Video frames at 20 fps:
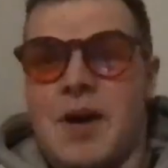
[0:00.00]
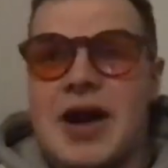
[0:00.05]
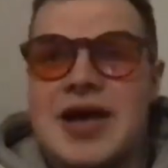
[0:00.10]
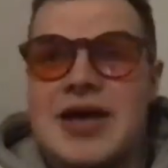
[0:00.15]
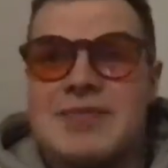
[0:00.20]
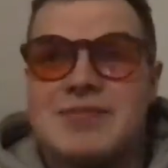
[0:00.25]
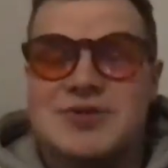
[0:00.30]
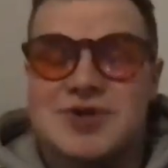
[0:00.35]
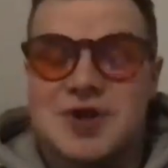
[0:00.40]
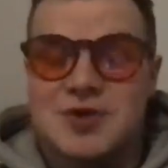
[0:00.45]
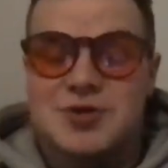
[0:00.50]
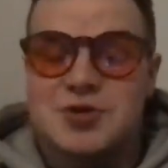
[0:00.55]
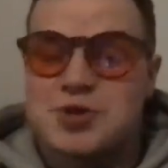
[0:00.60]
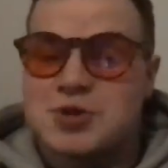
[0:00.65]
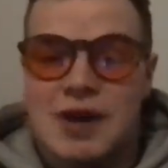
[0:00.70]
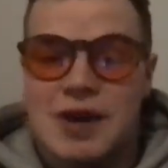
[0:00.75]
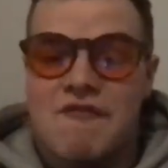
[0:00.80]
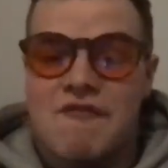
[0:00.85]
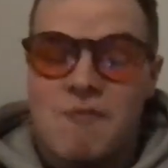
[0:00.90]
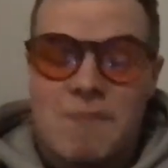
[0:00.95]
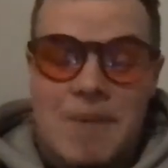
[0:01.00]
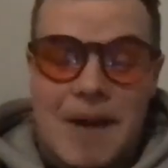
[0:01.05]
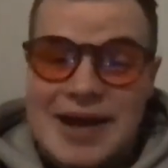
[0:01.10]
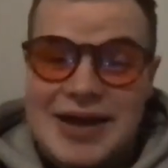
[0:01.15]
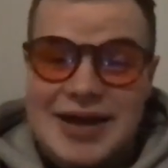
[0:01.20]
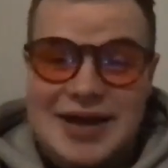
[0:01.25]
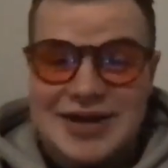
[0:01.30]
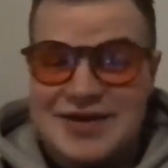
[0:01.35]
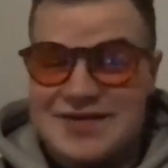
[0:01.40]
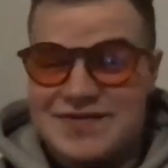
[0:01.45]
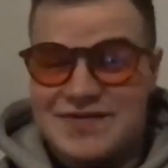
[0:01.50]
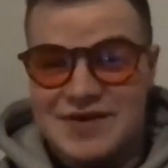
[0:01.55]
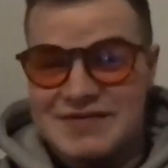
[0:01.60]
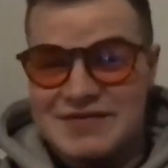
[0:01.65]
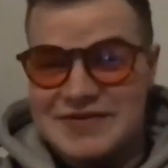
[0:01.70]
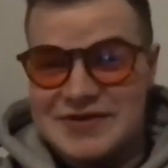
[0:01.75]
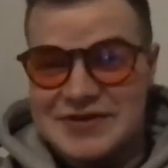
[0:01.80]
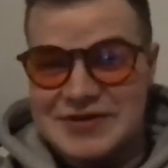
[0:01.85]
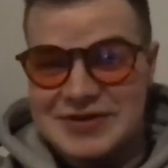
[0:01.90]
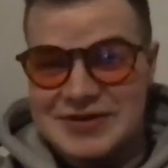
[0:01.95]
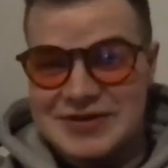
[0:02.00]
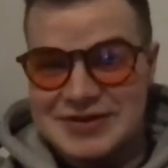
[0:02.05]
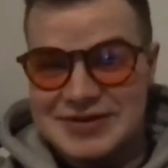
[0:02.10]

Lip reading: my hips don't travel back any further.